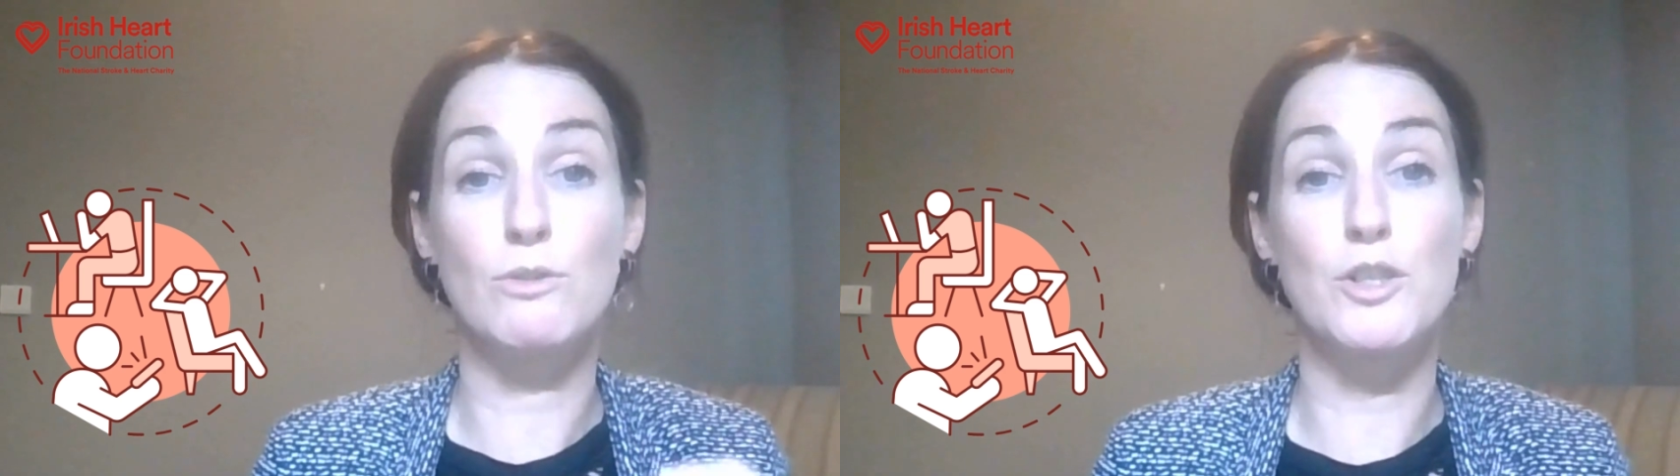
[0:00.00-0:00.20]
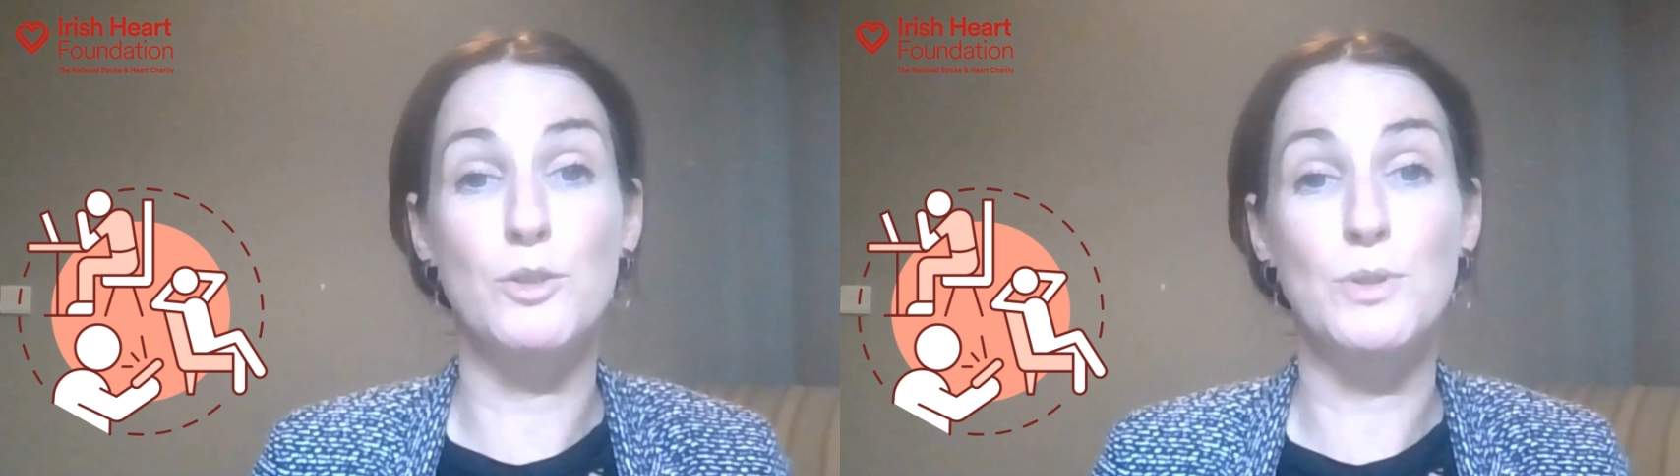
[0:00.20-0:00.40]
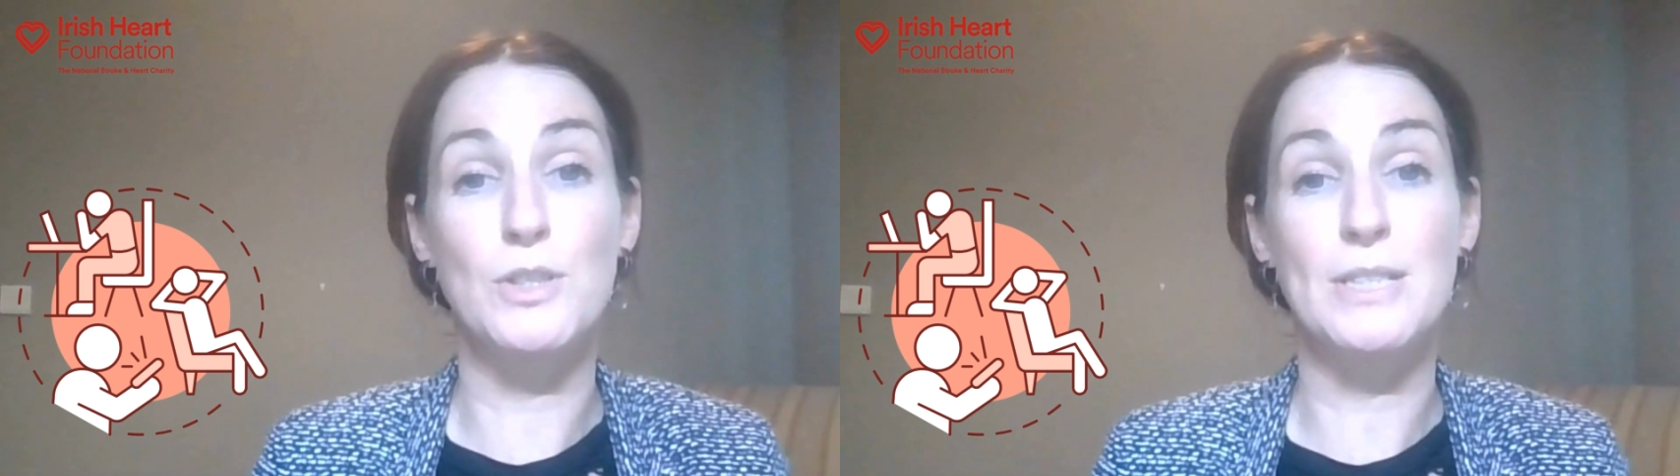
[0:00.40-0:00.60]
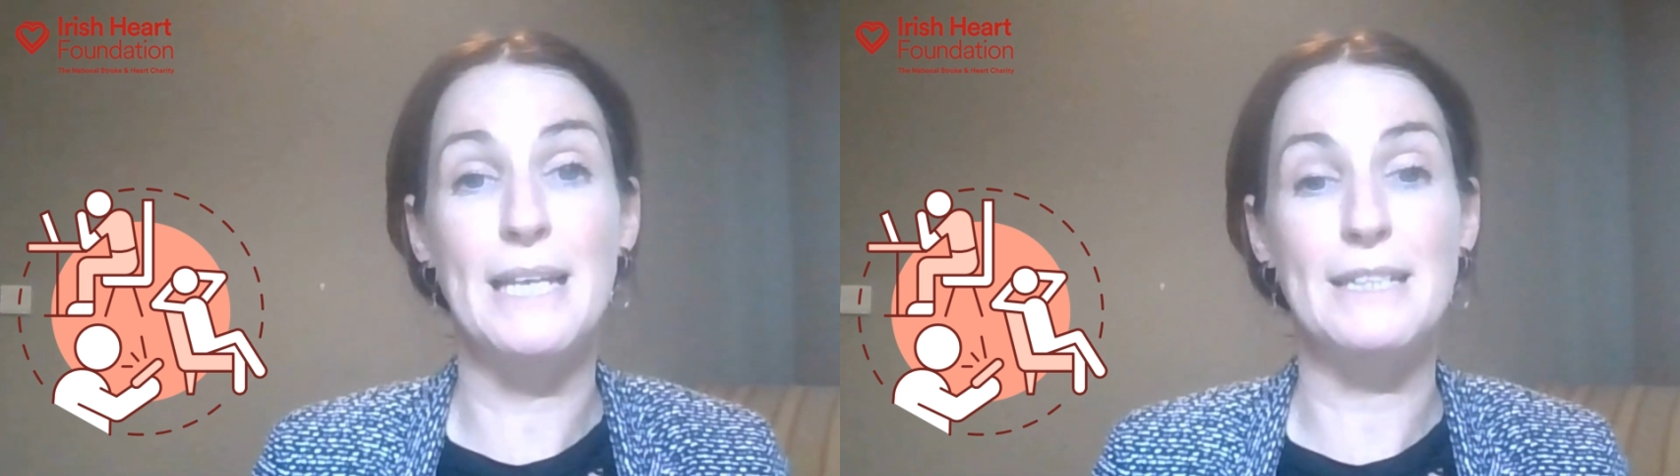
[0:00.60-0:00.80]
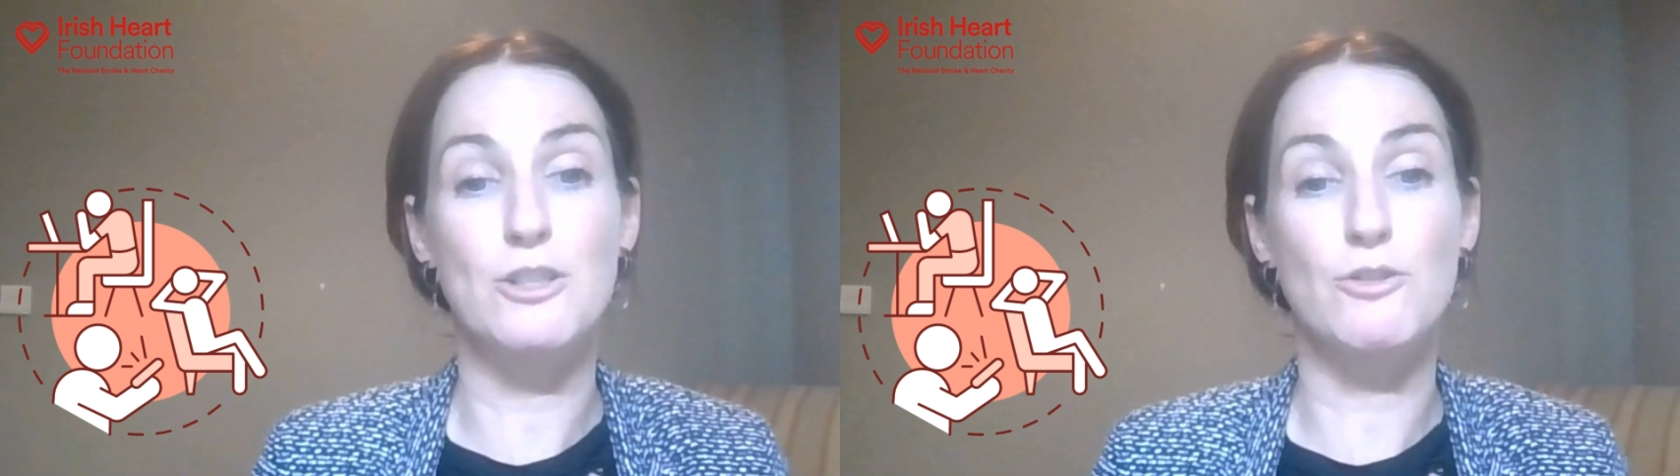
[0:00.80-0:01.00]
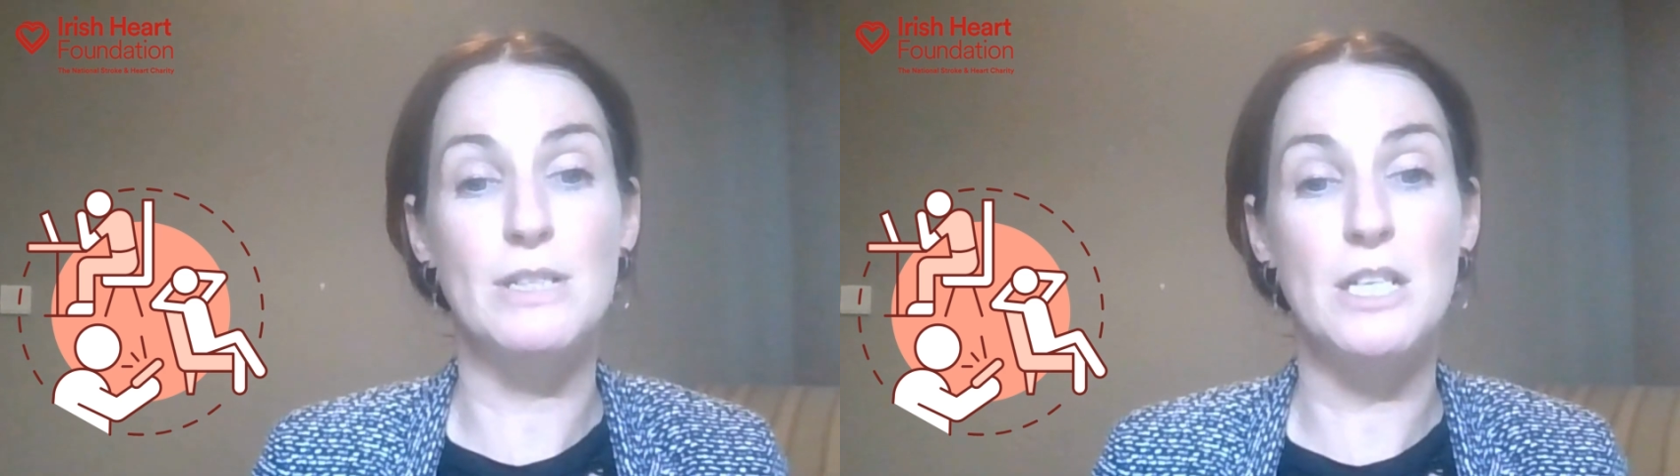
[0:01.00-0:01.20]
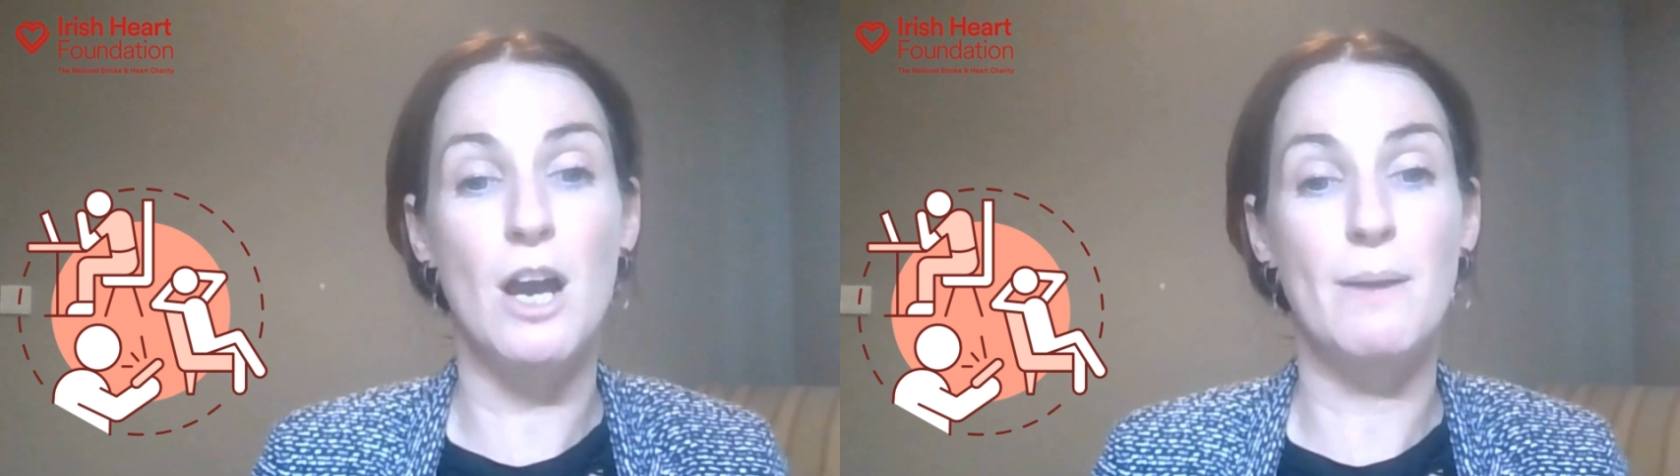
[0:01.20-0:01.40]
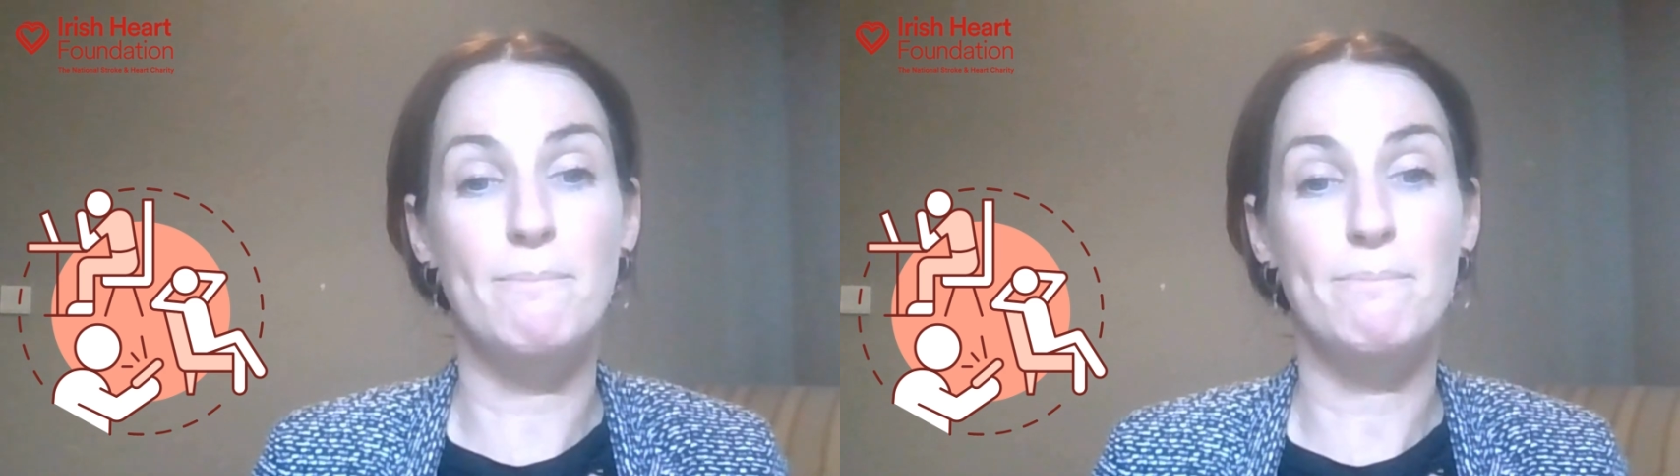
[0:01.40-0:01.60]
reduce your sedentary
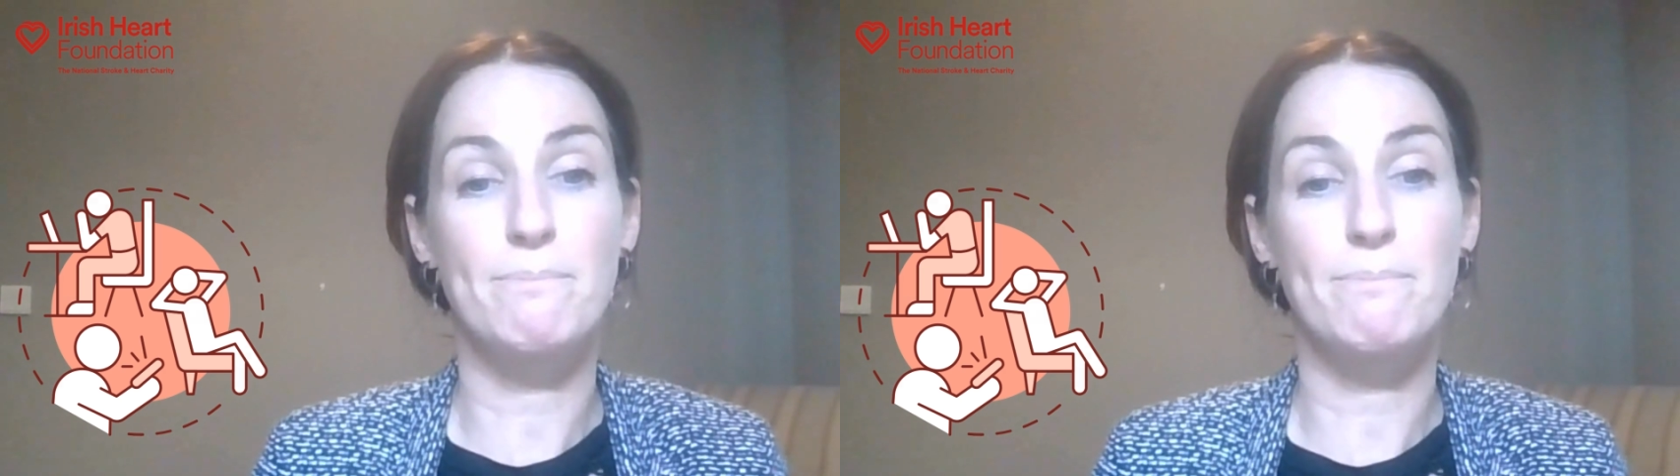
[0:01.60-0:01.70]
time.